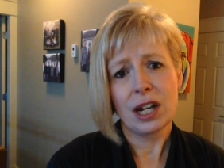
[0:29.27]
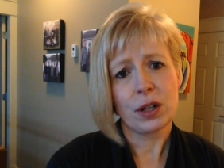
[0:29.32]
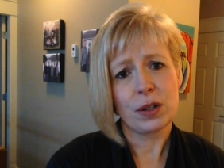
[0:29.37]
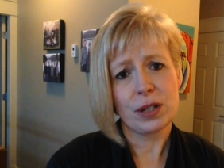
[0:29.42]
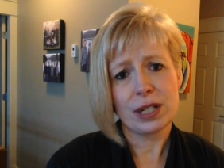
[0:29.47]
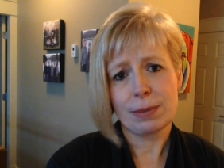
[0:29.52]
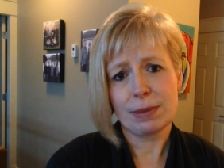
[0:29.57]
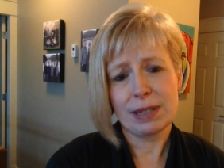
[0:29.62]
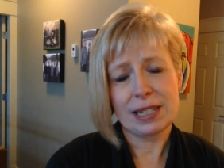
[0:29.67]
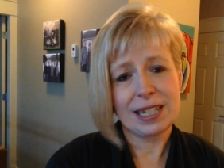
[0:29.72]

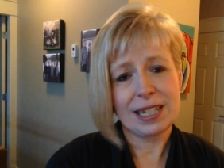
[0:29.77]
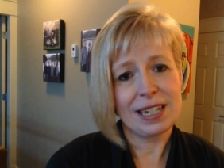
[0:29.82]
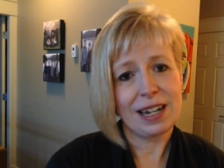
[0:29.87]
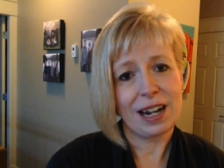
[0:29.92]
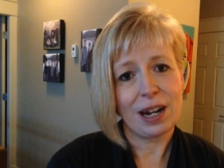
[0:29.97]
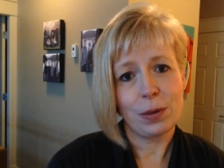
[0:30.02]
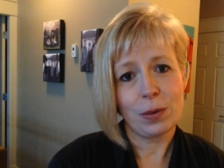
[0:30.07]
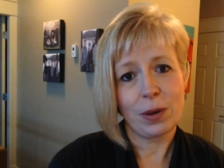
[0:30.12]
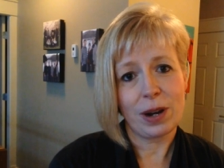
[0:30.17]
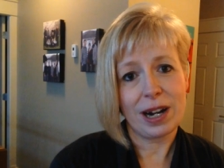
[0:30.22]
Christmas
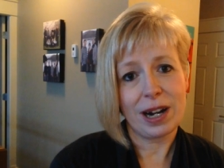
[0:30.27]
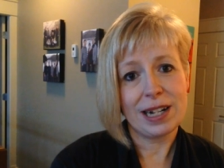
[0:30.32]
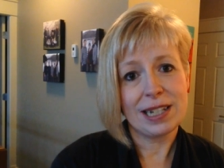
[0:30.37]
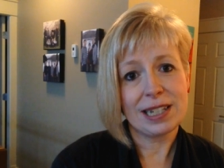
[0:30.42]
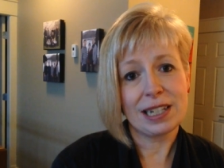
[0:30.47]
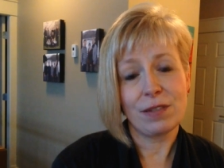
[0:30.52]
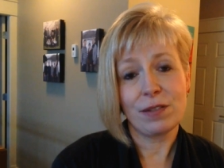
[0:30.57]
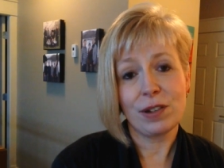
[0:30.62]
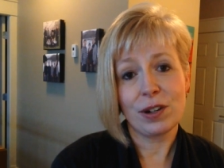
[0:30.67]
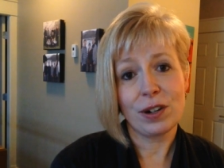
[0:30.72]

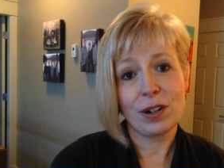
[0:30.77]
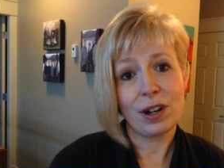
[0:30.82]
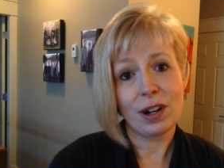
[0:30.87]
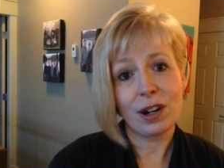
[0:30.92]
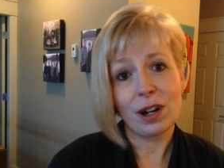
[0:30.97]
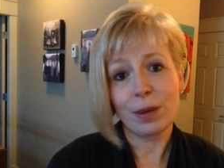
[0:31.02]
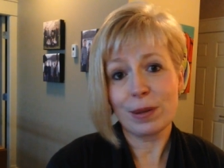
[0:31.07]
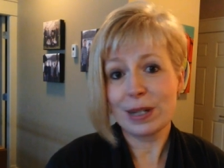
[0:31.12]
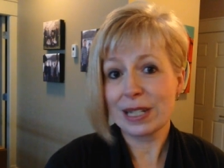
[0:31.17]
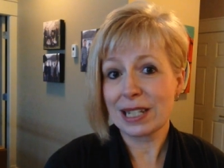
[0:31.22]
DIYs. If you're not
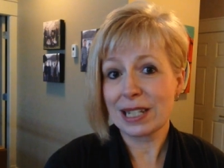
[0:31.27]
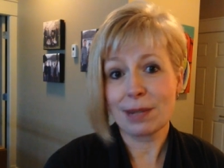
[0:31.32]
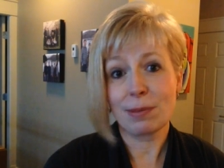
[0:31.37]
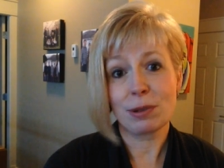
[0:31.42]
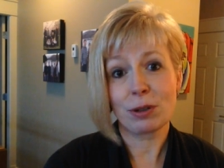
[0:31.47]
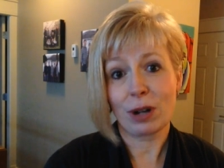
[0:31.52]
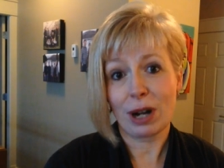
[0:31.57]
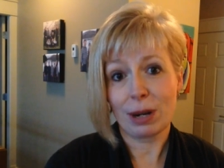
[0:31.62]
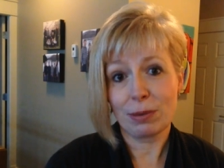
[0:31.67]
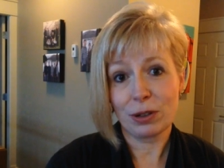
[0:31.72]
already
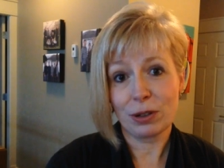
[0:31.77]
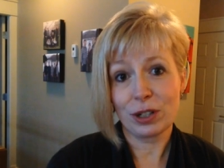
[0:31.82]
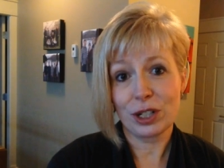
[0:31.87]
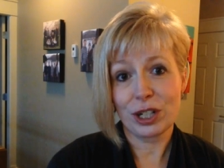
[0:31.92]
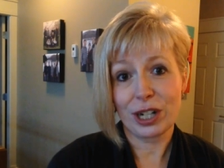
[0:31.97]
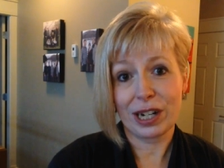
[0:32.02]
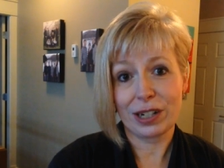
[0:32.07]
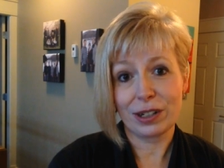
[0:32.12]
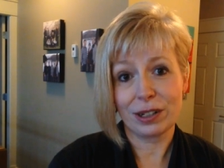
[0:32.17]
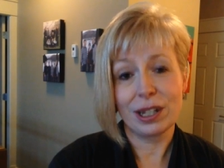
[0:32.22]
subscribed to her
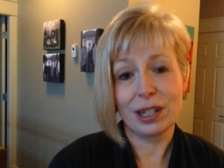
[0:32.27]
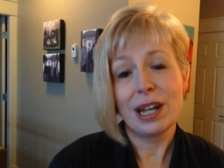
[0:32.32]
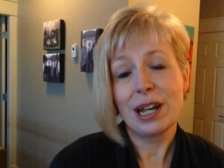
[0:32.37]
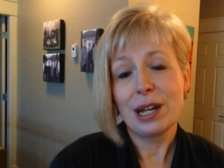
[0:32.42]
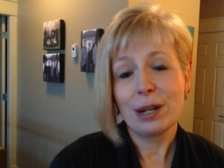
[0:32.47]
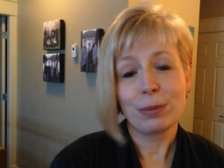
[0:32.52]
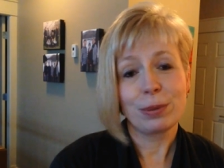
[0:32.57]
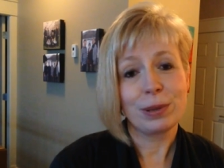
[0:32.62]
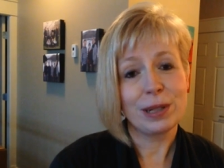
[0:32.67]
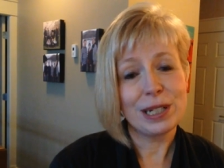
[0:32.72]
channel,
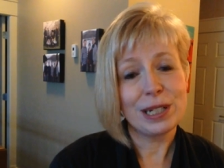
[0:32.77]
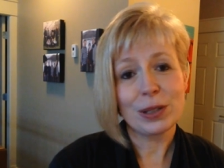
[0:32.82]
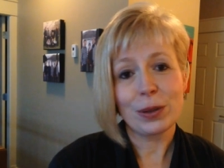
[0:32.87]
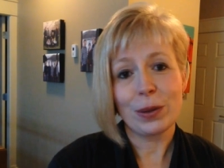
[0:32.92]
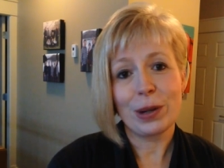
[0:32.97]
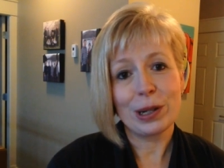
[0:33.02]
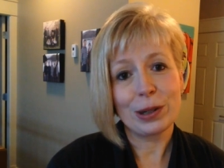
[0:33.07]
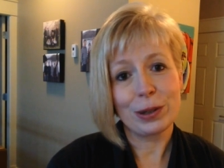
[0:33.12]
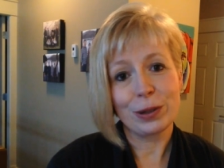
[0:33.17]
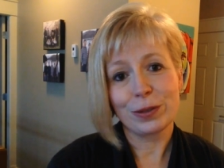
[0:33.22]
please go
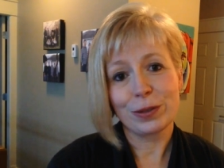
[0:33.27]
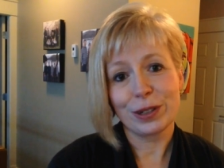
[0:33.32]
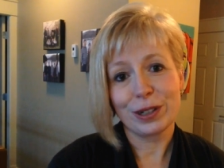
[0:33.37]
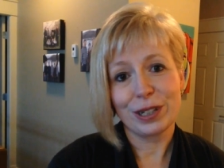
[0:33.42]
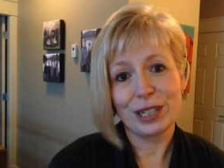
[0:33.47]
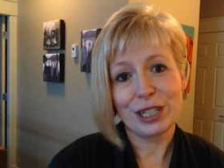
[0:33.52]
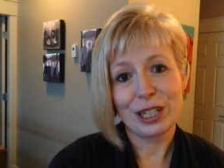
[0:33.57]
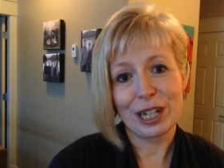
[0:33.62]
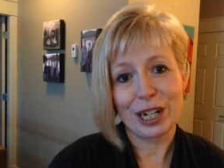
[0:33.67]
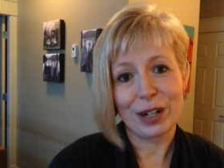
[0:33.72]
on over
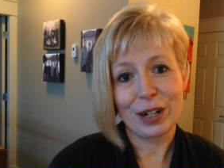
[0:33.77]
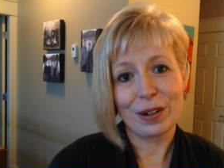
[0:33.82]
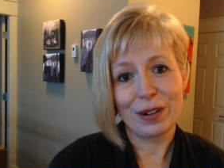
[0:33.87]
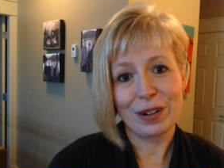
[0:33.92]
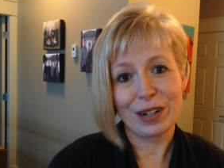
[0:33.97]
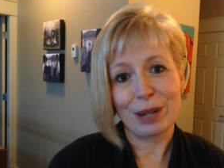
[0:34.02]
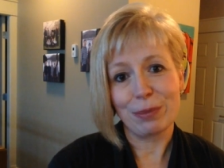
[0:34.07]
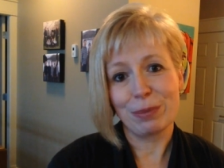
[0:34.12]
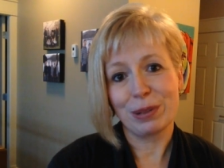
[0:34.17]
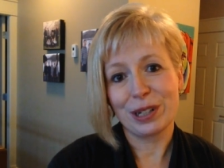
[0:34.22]
and check her
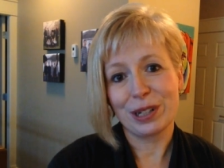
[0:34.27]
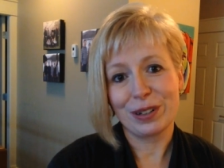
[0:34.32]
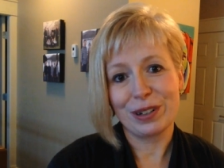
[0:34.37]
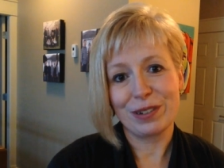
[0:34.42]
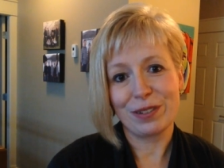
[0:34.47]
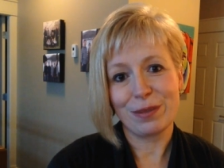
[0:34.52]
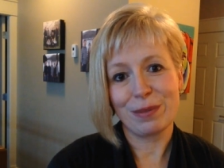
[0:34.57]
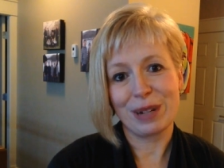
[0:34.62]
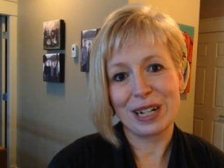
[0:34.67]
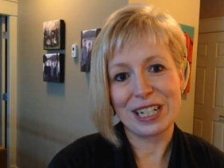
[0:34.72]
out. I'll put her
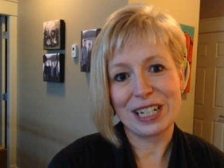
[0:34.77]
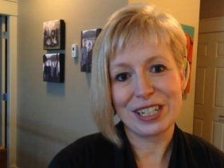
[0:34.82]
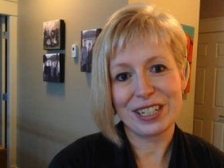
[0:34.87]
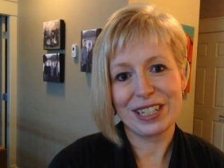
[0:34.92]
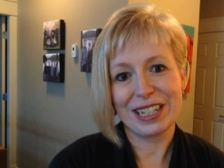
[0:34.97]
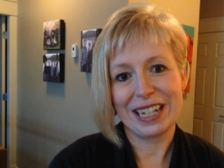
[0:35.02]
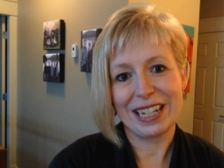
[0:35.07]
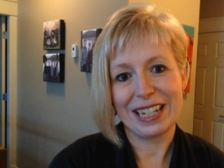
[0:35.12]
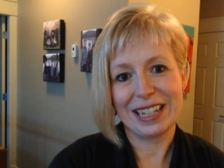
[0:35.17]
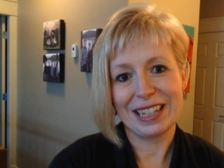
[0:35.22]

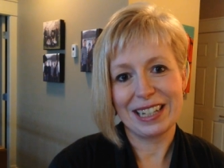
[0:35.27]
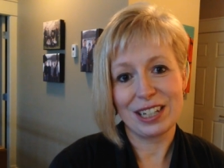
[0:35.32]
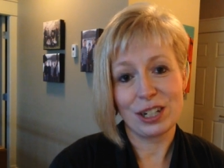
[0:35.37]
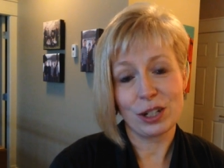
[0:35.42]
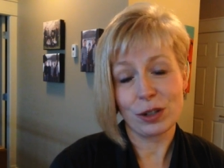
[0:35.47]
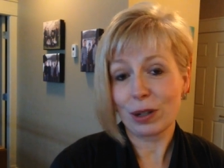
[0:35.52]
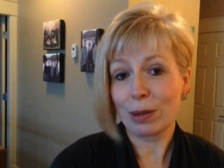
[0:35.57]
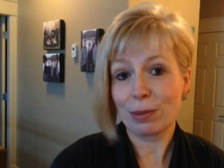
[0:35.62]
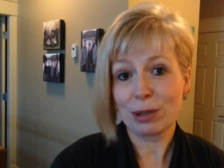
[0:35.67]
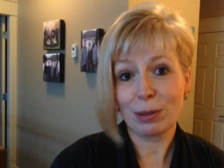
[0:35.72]
information in the
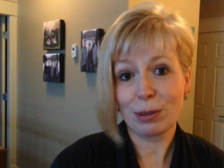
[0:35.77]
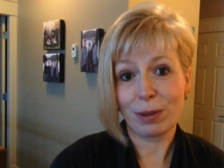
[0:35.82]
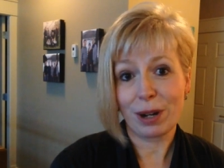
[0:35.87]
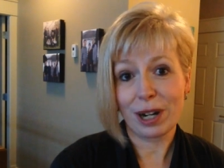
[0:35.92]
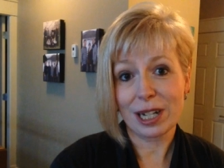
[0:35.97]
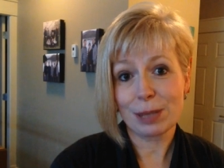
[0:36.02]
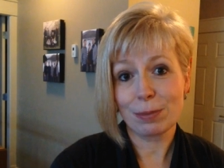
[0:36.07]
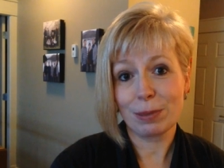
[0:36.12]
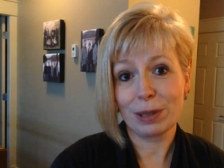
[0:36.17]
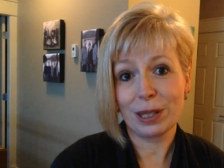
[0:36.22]
description
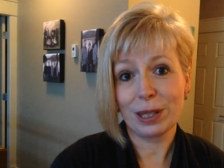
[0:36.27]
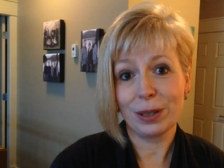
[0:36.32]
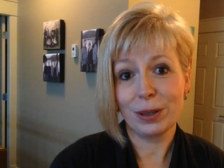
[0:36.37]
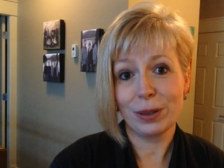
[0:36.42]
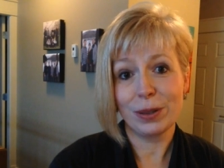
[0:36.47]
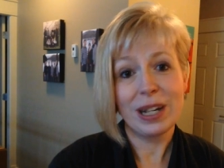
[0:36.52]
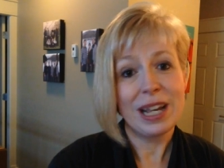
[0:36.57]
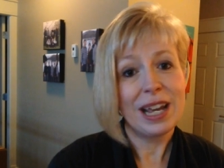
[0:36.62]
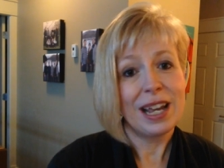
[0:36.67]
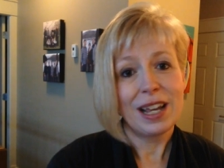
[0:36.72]
box
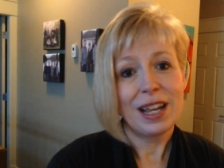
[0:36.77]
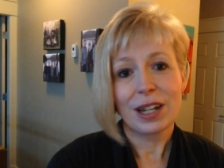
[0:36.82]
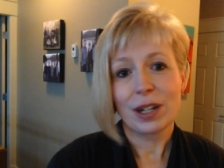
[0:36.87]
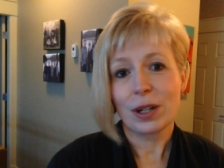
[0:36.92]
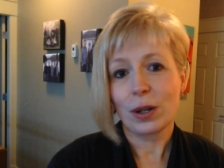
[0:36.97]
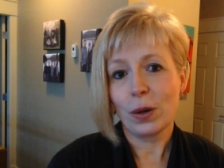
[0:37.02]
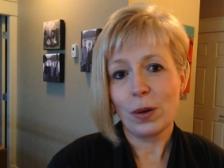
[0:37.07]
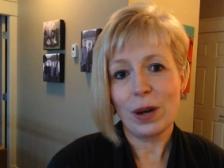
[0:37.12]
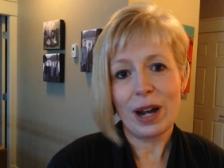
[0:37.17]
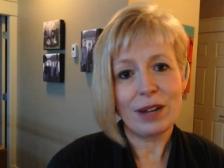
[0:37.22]
below.
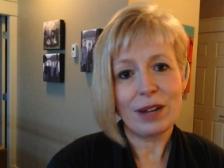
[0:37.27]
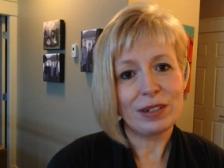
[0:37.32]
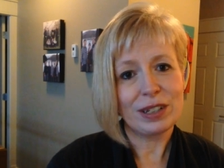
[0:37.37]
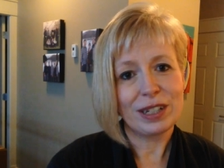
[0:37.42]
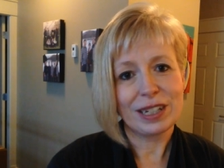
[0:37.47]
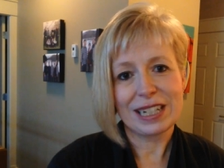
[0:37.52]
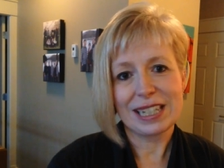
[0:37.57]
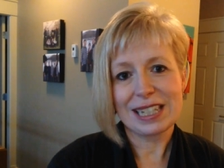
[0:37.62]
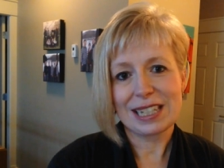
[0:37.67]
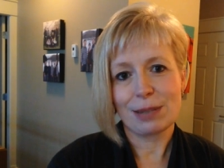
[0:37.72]
Go have a
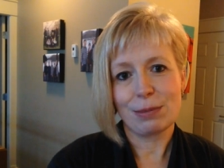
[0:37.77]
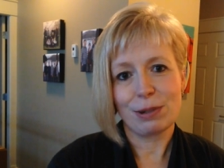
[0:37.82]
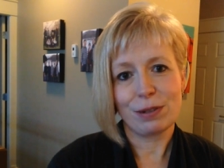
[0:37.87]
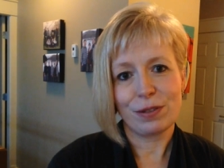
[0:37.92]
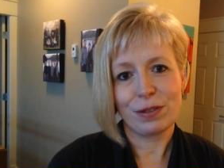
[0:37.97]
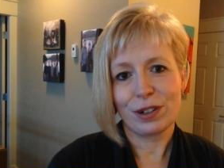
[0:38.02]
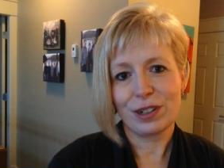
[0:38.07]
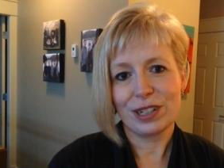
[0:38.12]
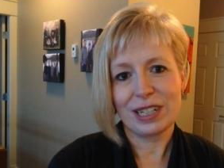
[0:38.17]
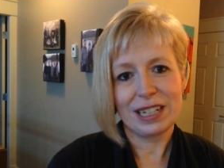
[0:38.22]
look at some
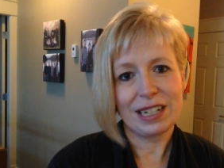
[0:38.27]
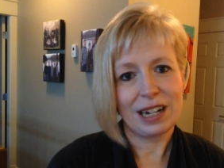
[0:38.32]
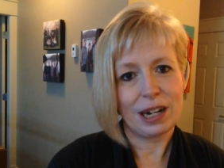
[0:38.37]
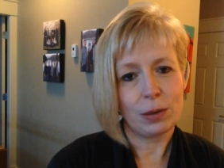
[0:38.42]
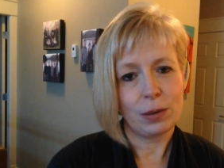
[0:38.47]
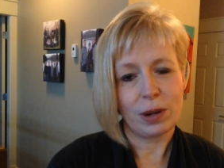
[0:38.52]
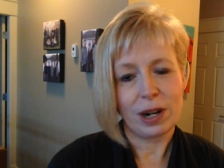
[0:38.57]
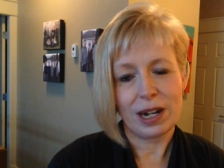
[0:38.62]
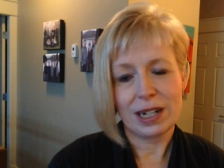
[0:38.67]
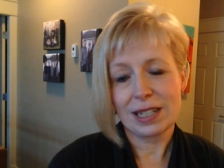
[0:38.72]
of her
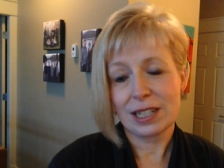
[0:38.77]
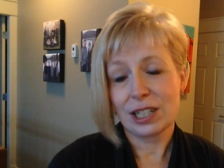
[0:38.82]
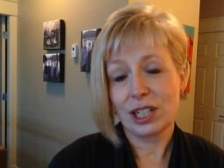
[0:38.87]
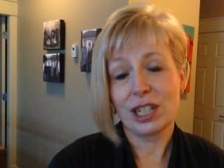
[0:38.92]
DIYs.